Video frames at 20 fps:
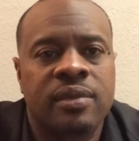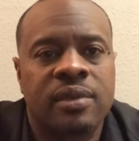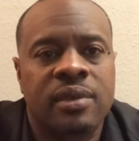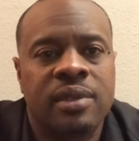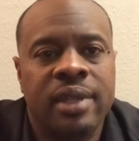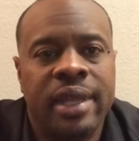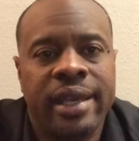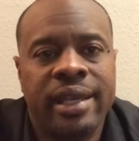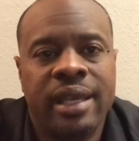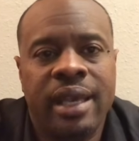
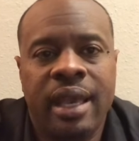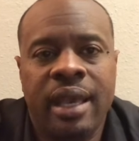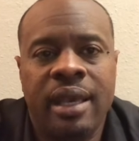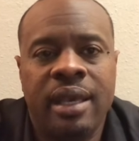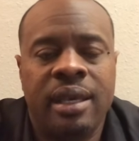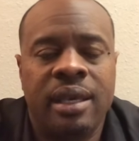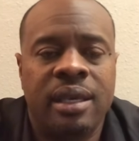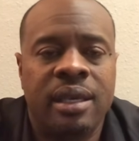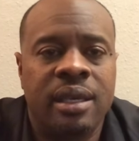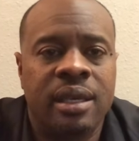Like,
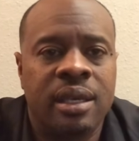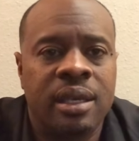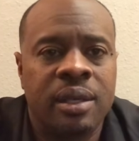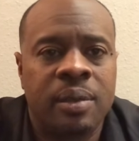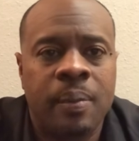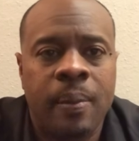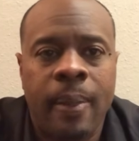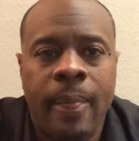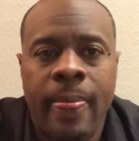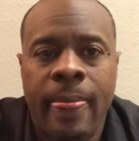hey,
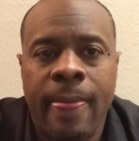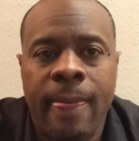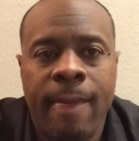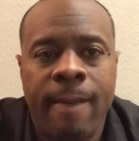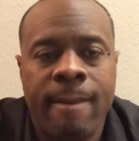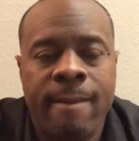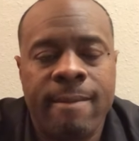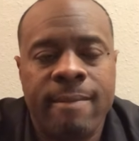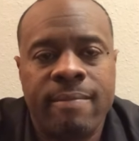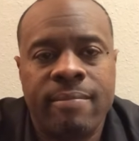
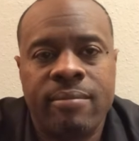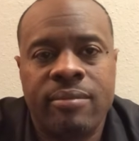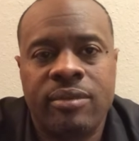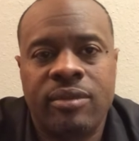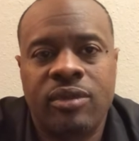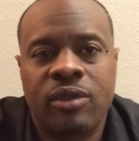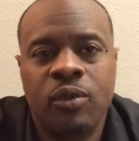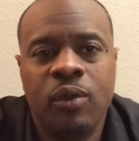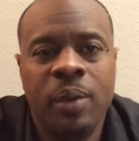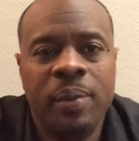
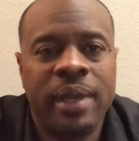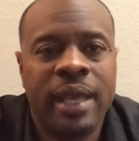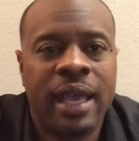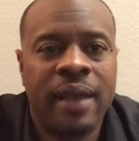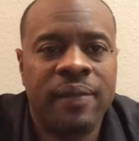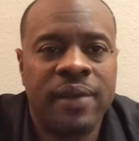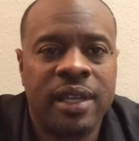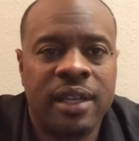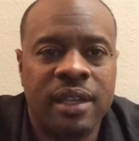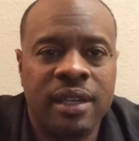we've been
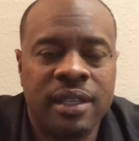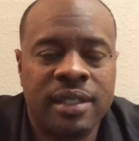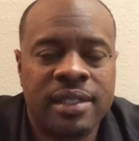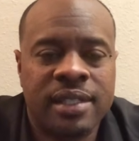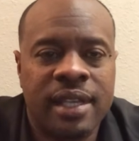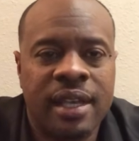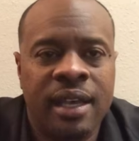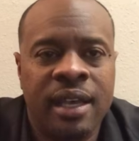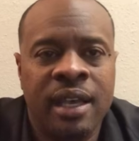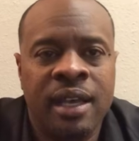having a good
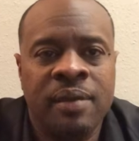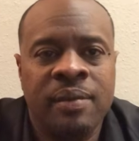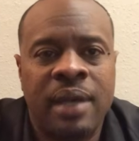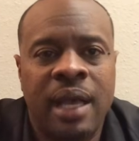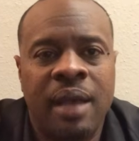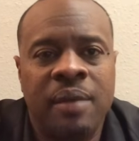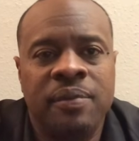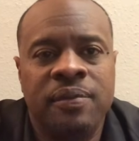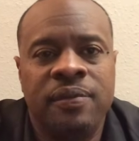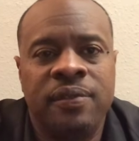time.
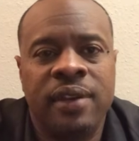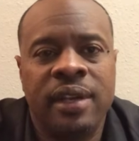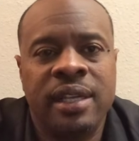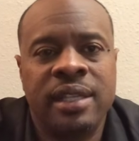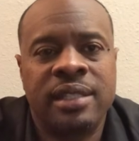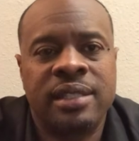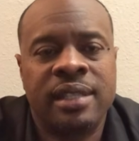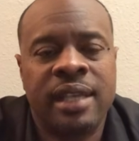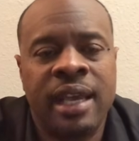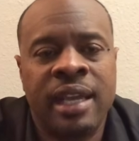I'm very
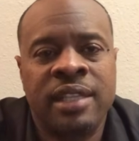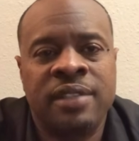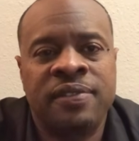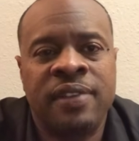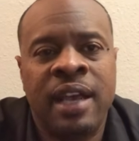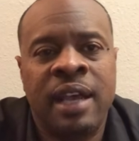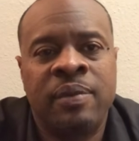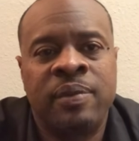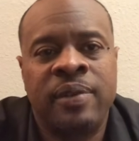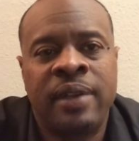
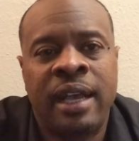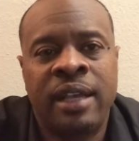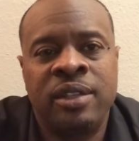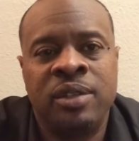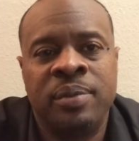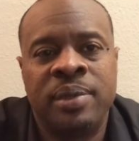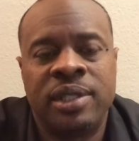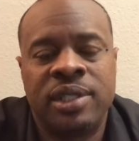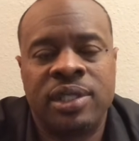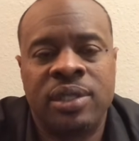satisfied with how you've
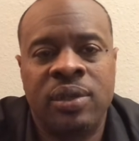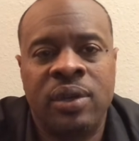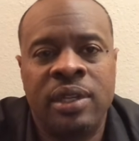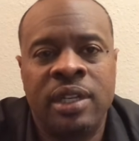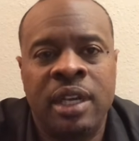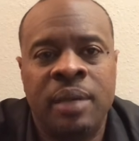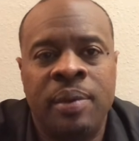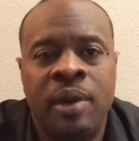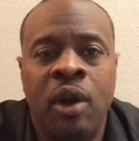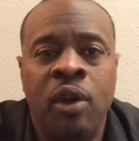been showing
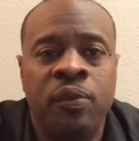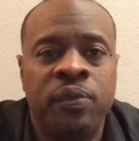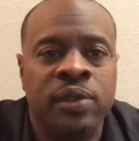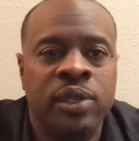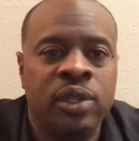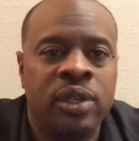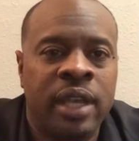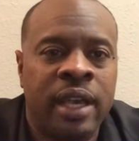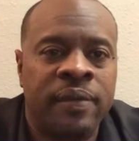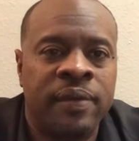up. Hopefully
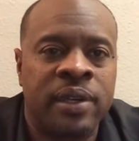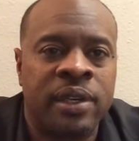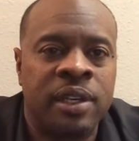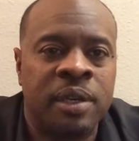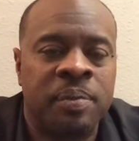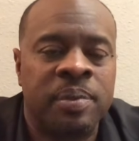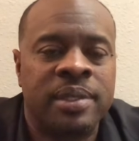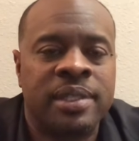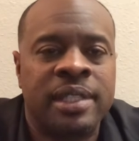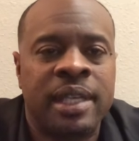you have a
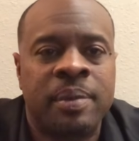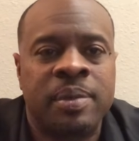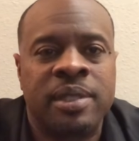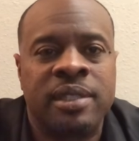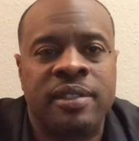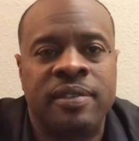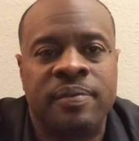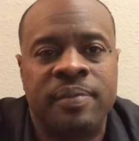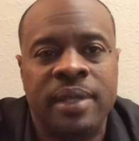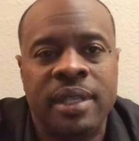good perception
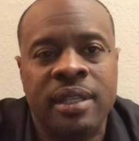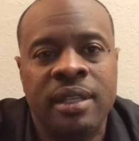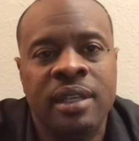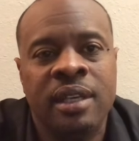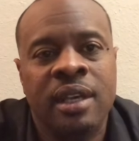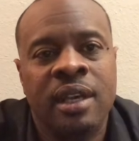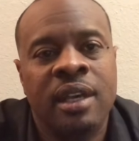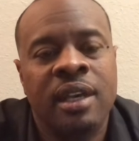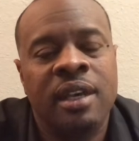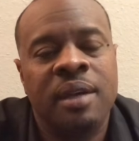of me,
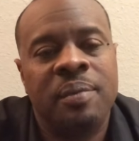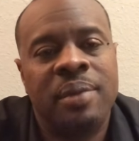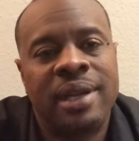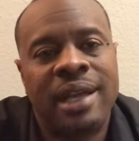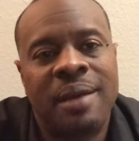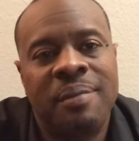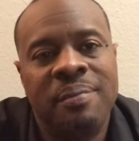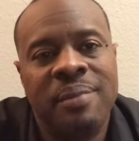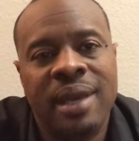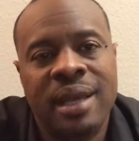but
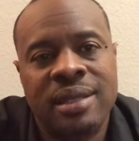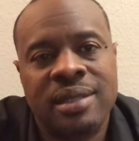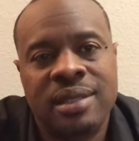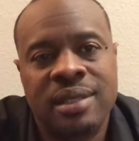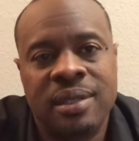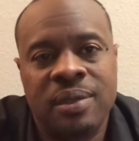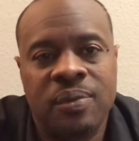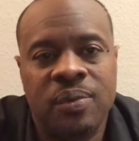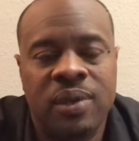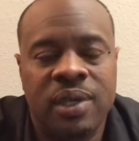I met
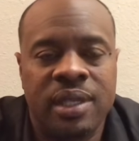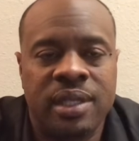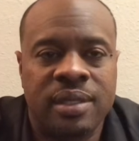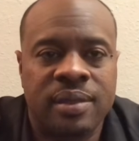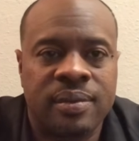someone.